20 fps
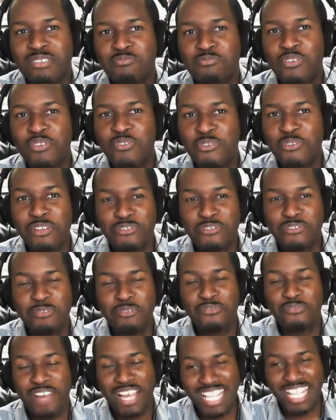Moving away
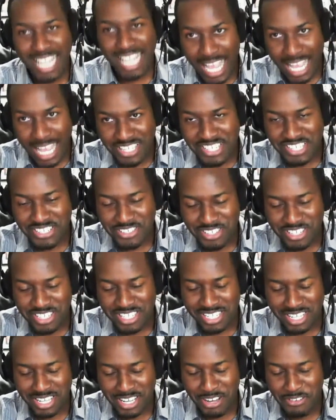from financial
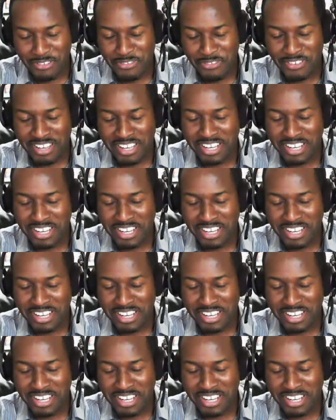stuff,